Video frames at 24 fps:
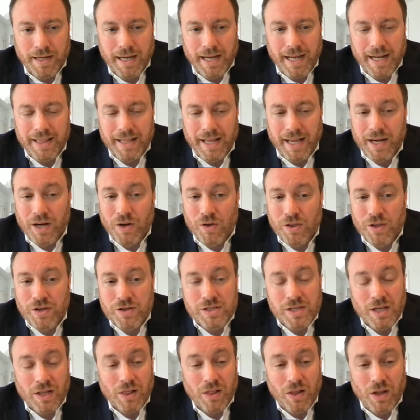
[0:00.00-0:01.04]
And I know
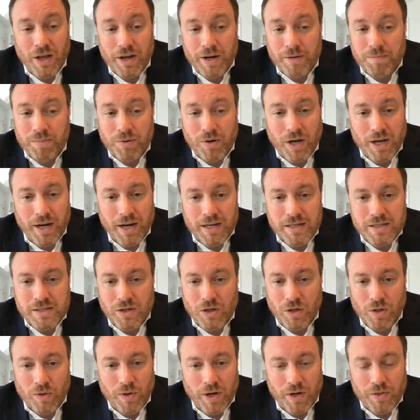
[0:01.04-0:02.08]
there's a lot of product
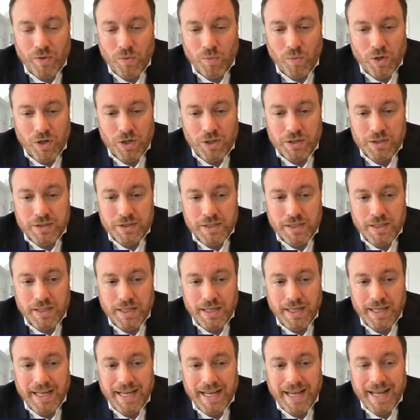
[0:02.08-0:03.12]
all around the world.
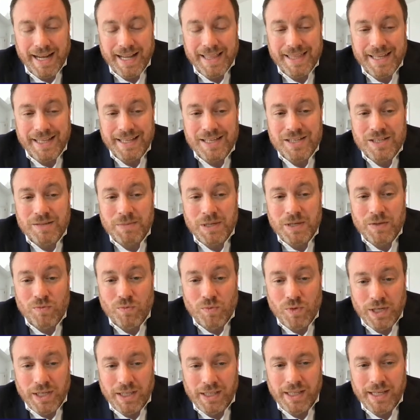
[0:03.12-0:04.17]
And I think that's going to be
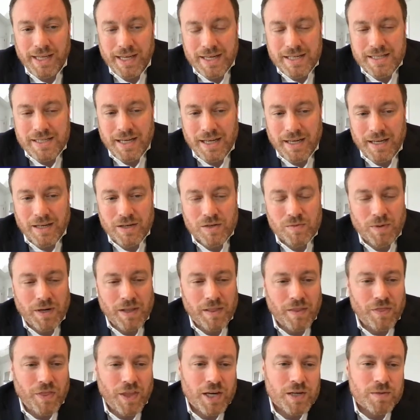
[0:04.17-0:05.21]
really exciting because one
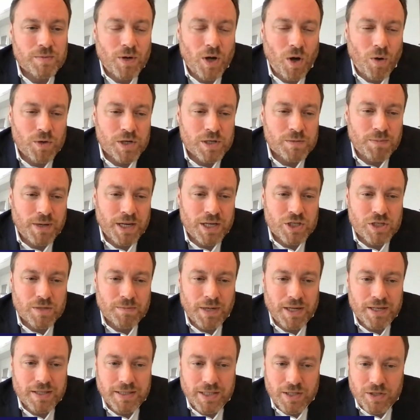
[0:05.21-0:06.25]
of the things we always pitch
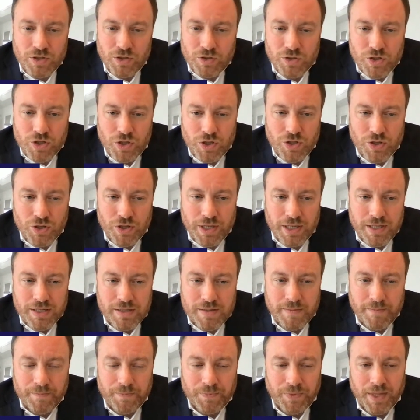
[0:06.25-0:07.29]
about digital
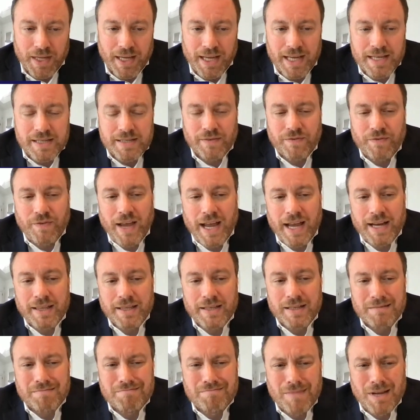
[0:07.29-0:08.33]
securities is the fact
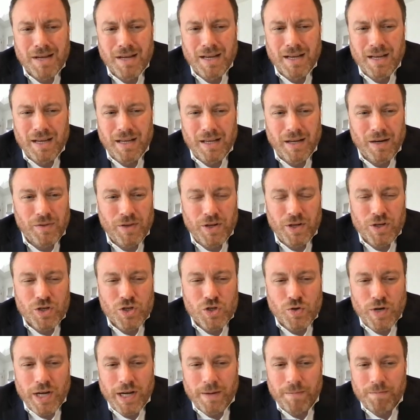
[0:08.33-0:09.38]
that, you can
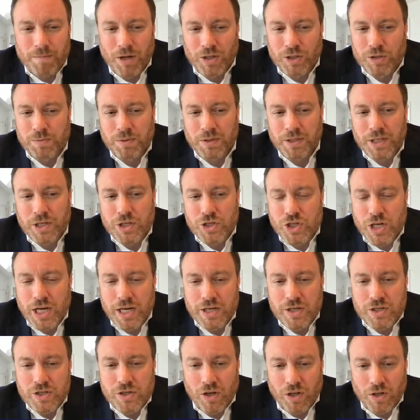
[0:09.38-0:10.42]
trade on multiple
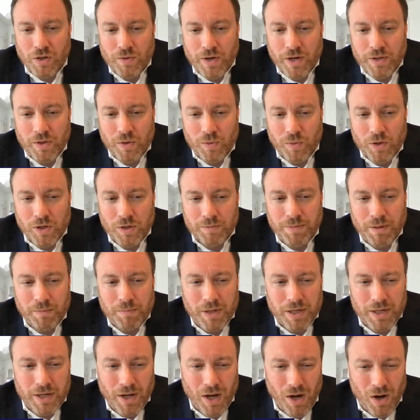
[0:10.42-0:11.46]
exchanges all around the world, but
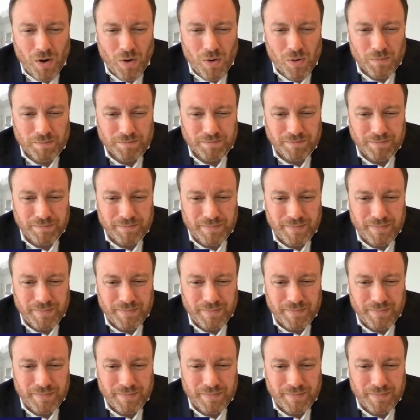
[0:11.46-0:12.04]
we know